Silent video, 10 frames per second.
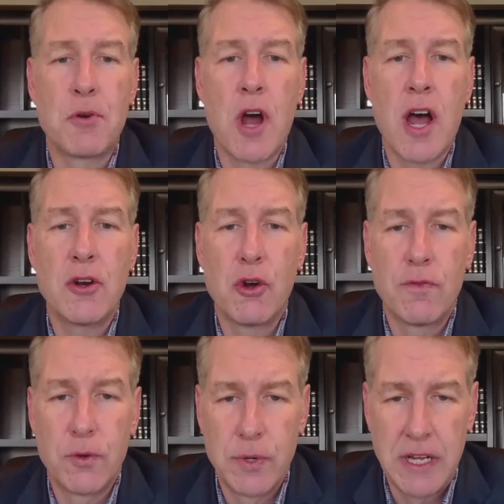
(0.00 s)
broad
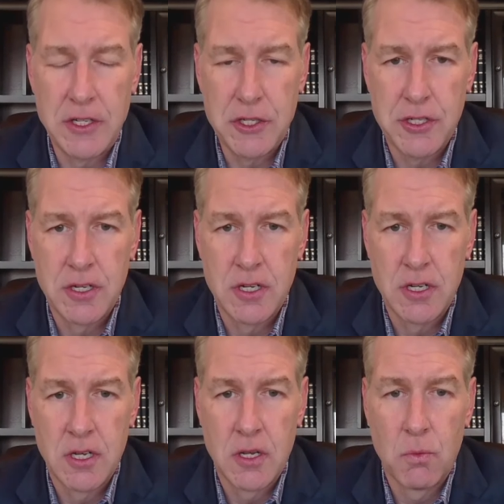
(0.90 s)
overreach,
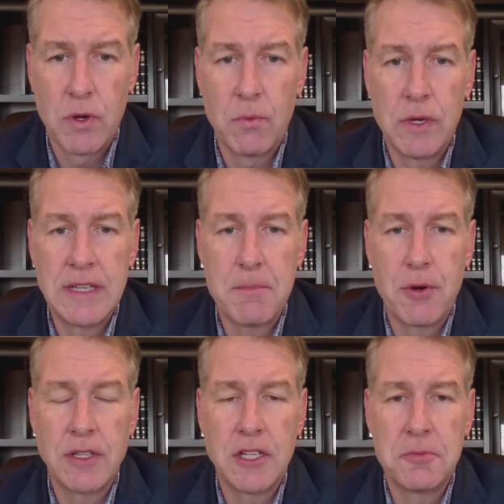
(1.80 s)
when they
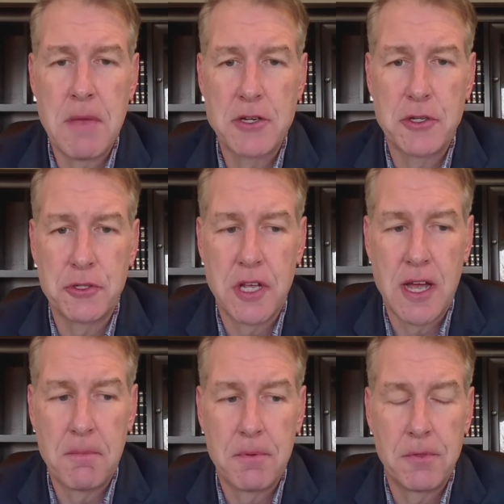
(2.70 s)
bring these measures
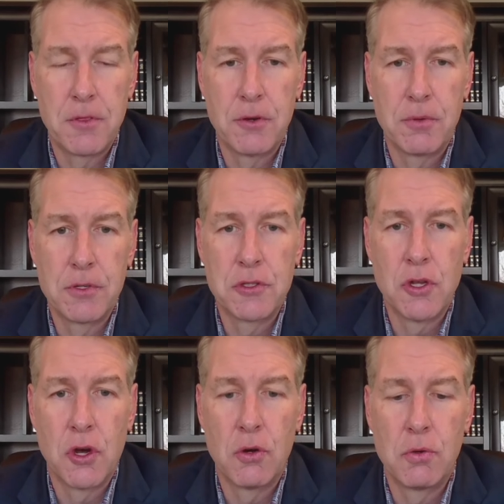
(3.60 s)
up, there is
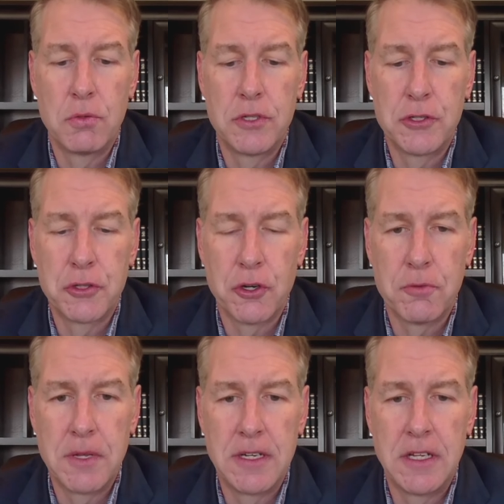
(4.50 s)
no
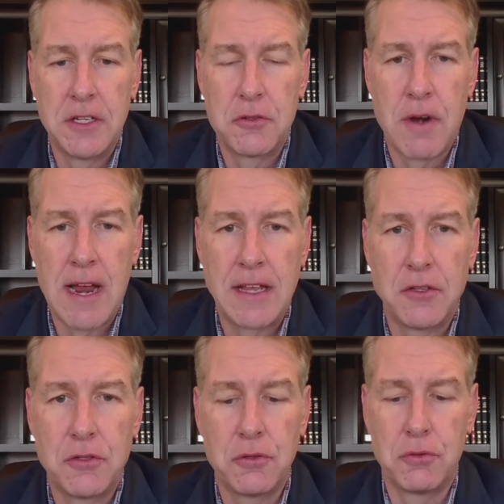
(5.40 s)
discernment in trying
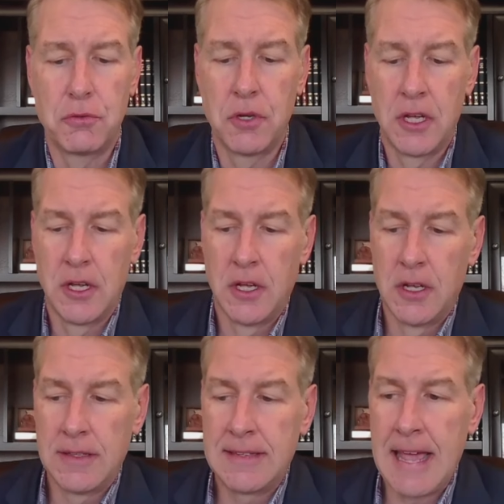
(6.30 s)
to
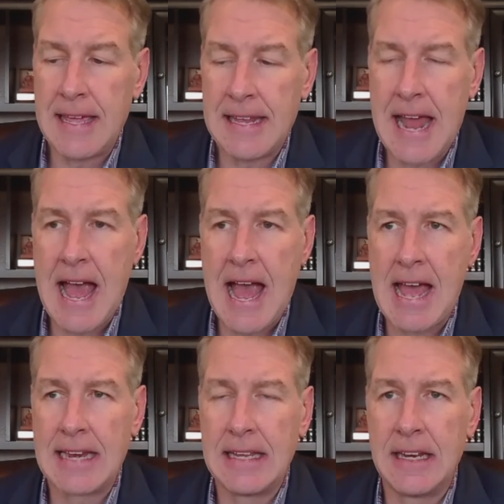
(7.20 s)
take it
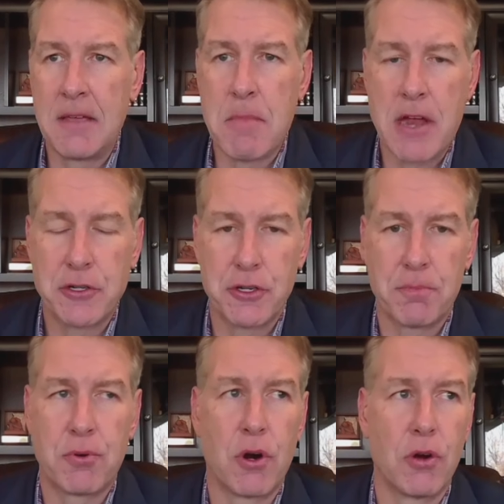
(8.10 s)
on in a measured
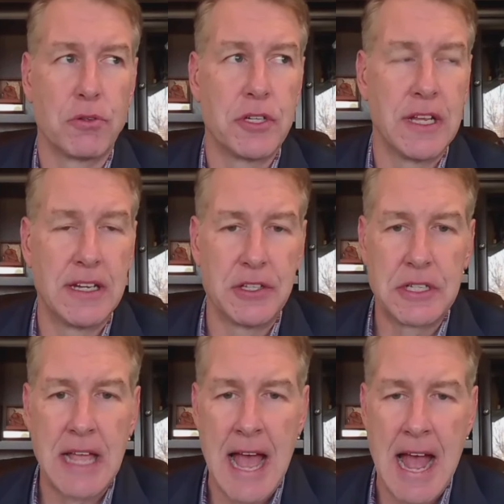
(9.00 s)
approach. It is
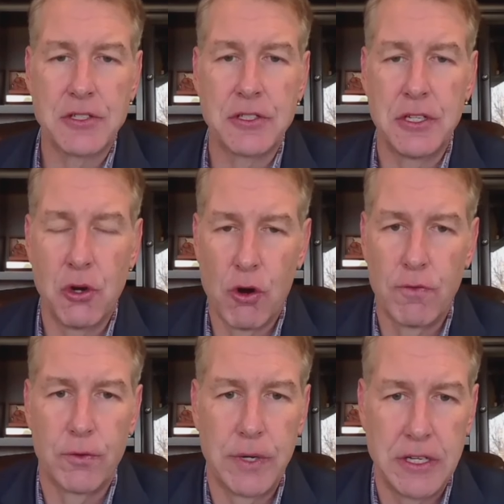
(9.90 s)
constant
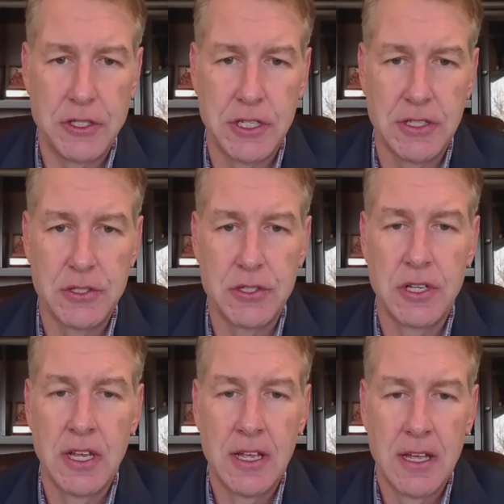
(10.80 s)
overreaches.
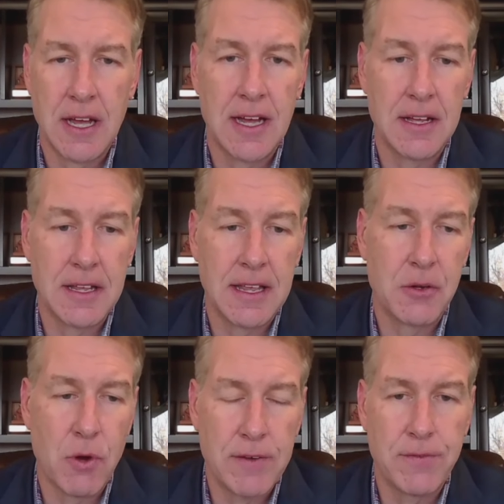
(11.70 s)
And
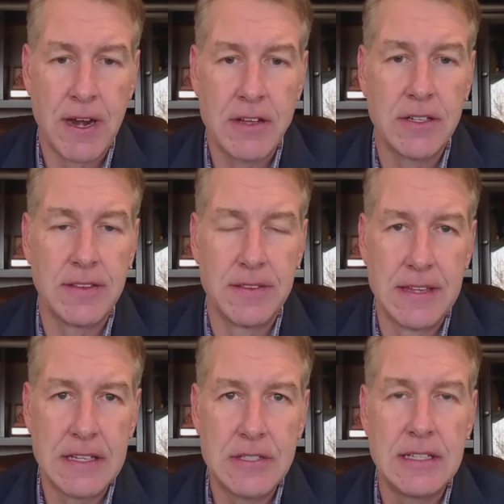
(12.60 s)
quite frankly,
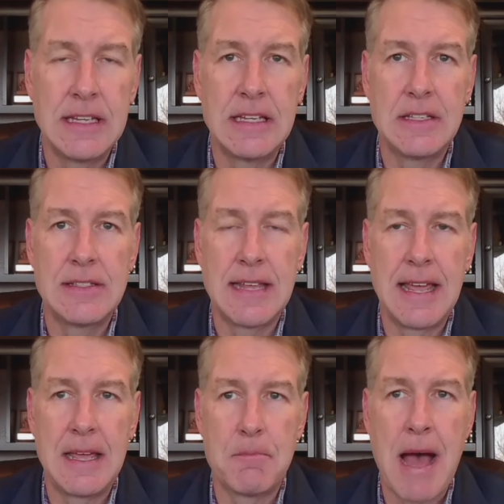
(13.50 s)
this is
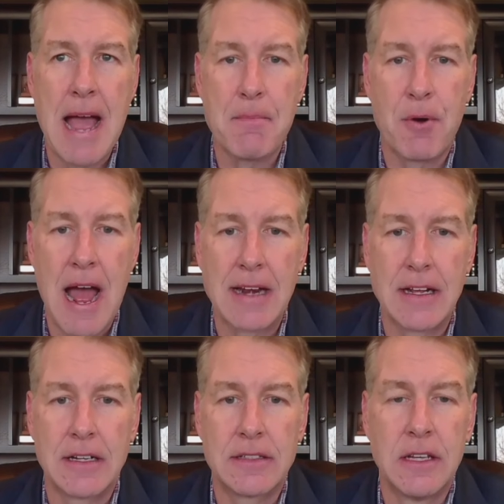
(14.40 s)
a
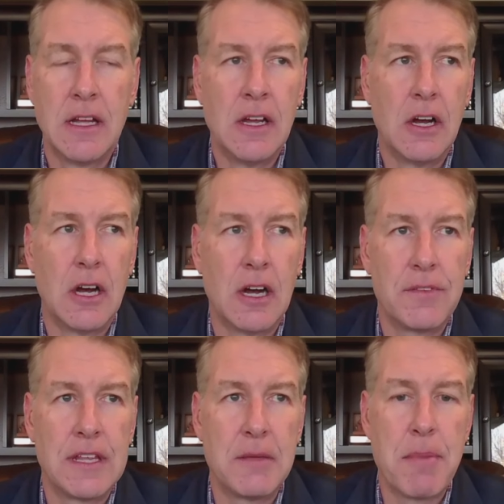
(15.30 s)
byproduct of
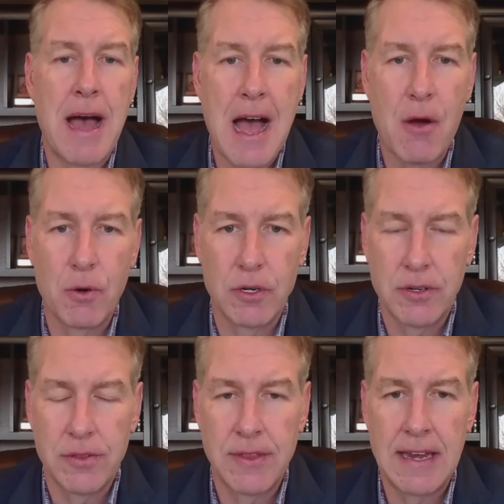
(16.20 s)
the
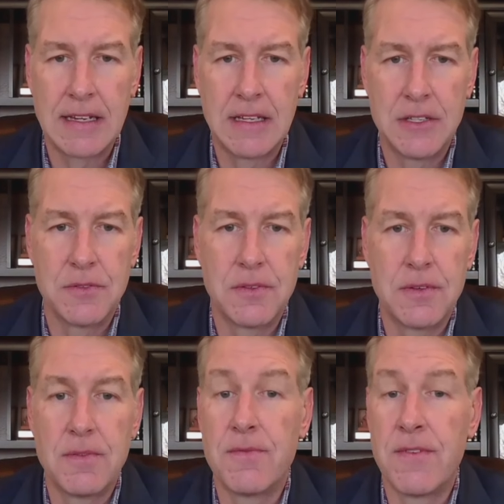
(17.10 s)
power that is
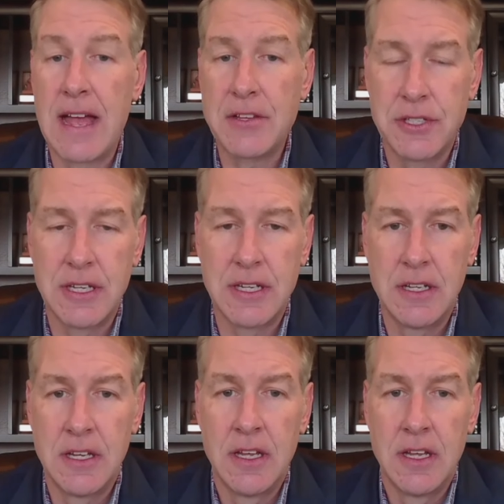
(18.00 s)
vested
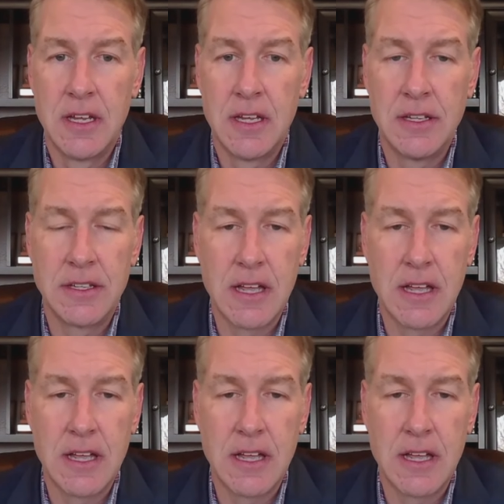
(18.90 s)
in the